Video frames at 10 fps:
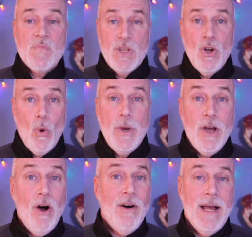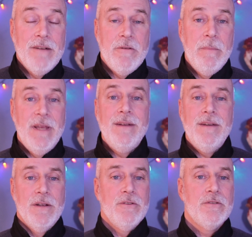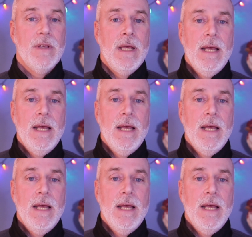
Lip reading: You know, we all have opinions.